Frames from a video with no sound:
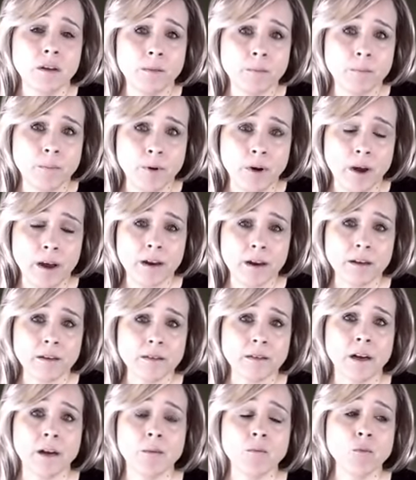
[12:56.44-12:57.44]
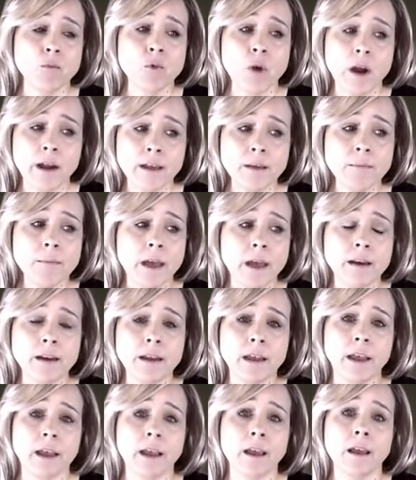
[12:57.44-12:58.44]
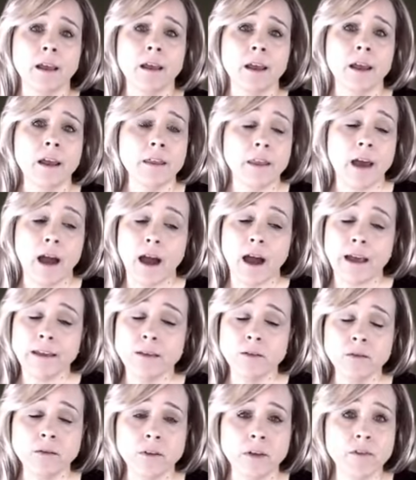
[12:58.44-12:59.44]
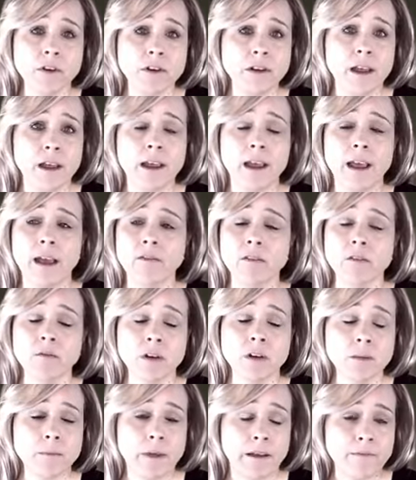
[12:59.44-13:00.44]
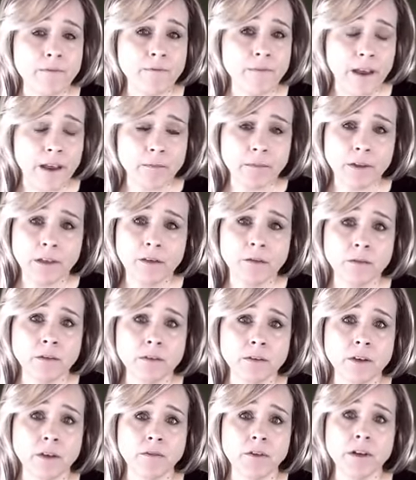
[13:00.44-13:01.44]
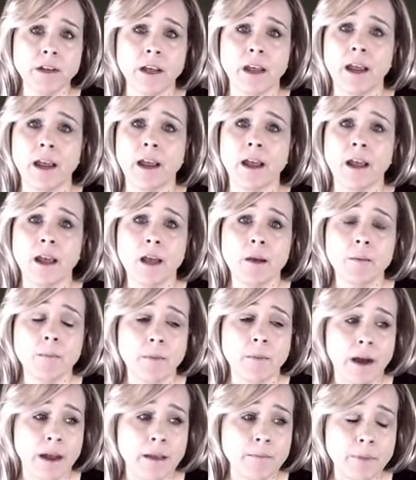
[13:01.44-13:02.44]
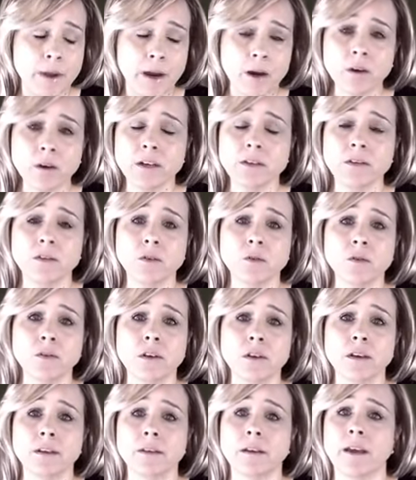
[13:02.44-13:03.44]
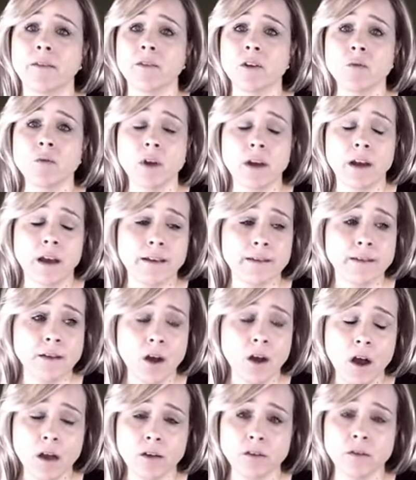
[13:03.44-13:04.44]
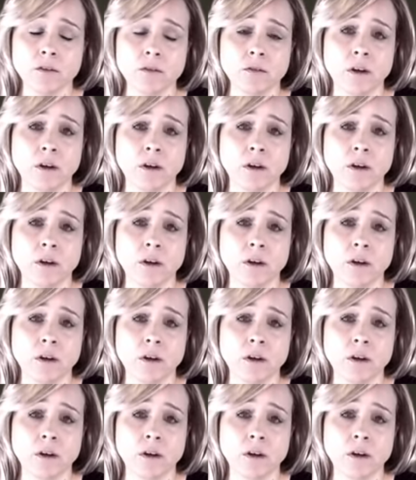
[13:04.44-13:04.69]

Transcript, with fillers: products that I'm recommending and I use every day. Everyone in my family uses every day. My parents use it. Everyone I talk to,